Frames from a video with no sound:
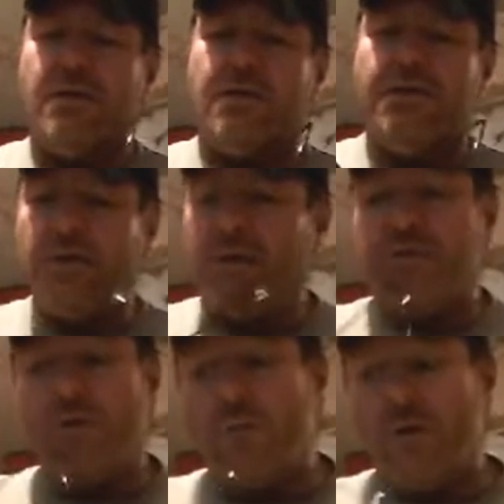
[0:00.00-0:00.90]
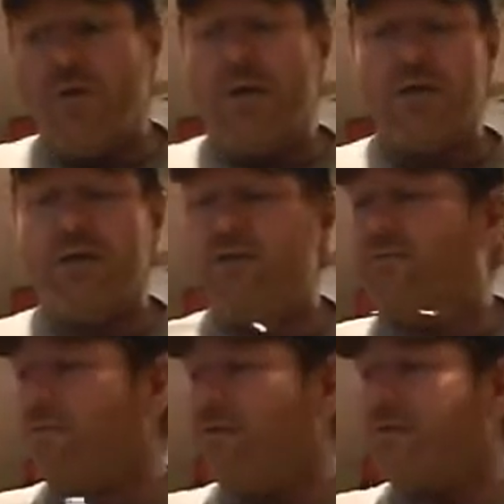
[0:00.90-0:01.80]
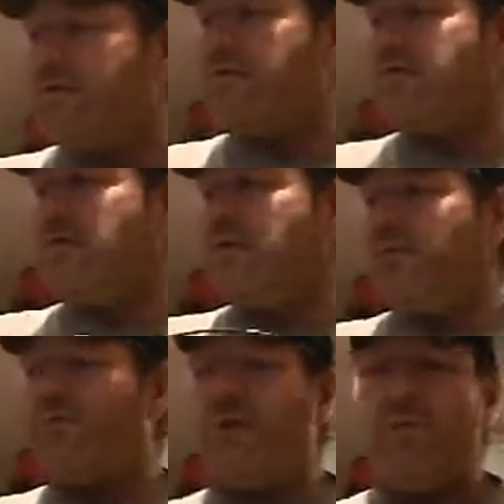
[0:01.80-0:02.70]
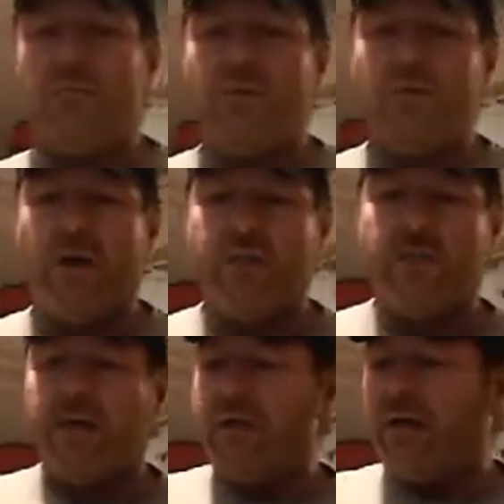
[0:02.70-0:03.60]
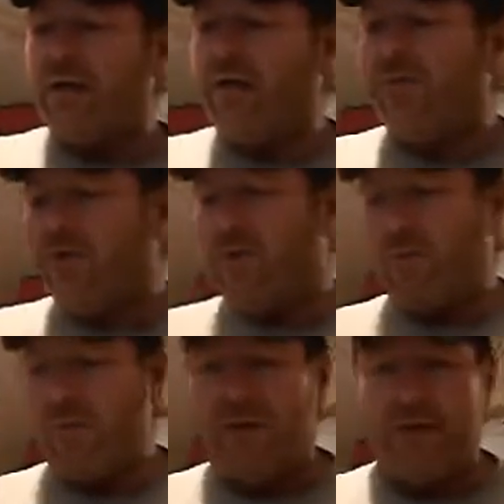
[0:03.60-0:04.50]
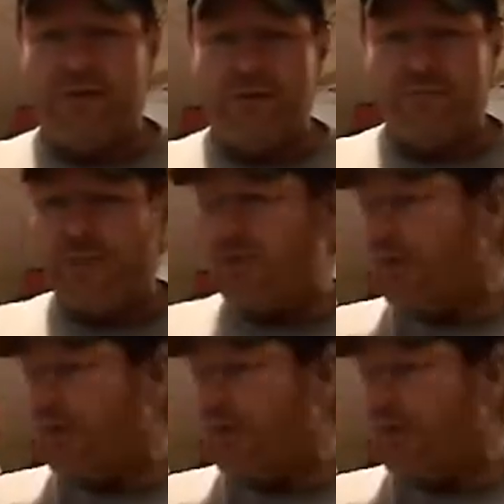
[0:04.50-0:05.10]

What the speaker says: You can get a tournament lock for it. I would probably recommend that if you're going to be playing in some big